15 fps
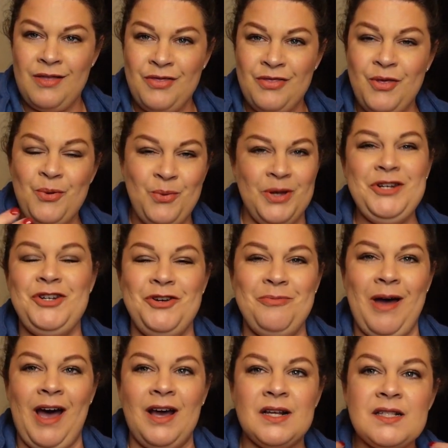the winter
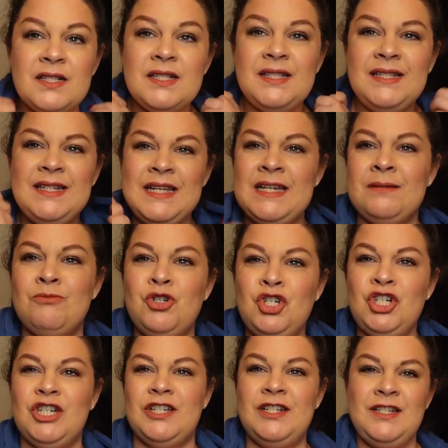box. This damn
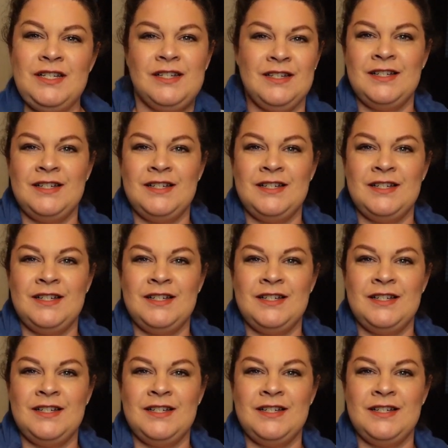hood.